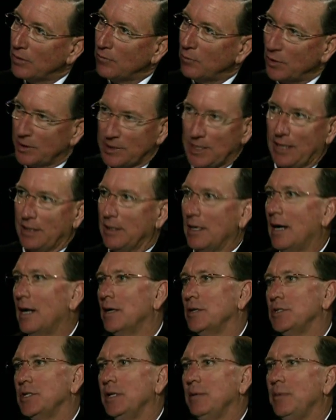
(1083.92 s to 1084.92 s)
with
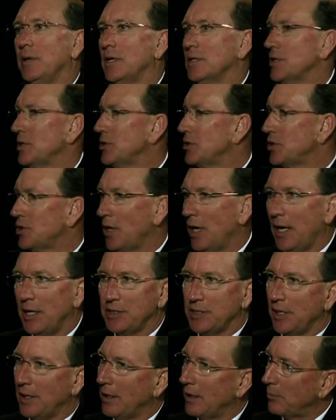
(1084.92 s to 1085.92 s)
technology because it's
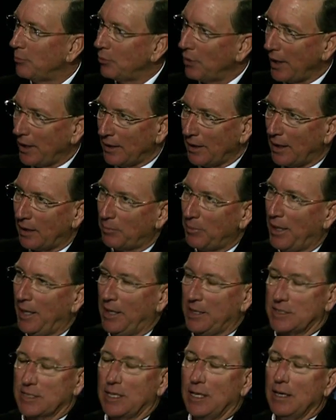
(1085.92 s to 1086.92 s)
changing at a breakneck
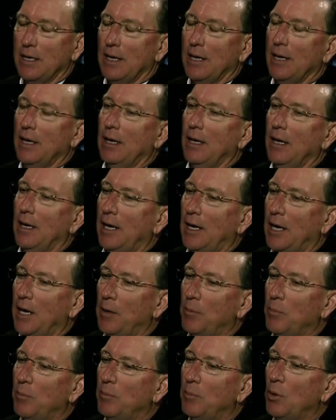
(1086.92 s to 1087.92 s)
pace.
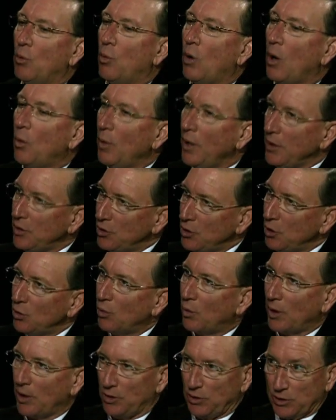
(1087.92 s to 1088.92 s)
Um, but what we do
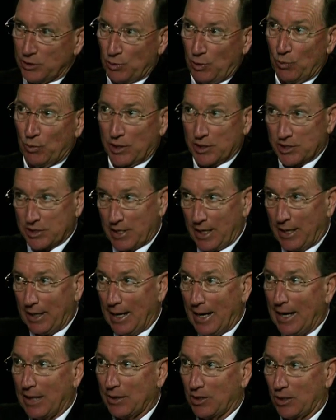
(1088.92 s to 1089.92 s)
want to do is we want to
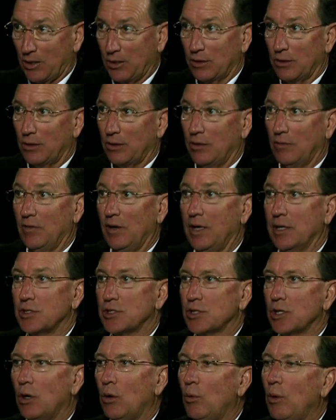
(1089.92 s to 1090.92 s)
stay at the curve, and
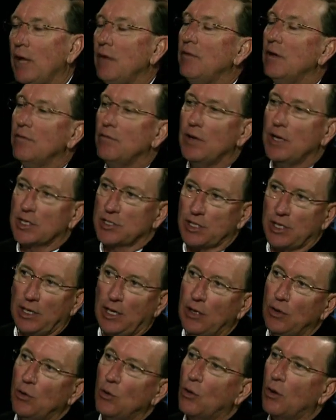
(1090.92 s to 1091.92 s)
so we've invested
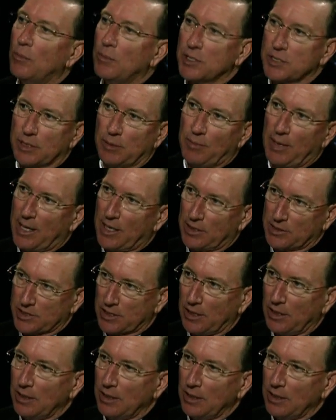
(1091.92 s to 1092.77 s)
enormous amounts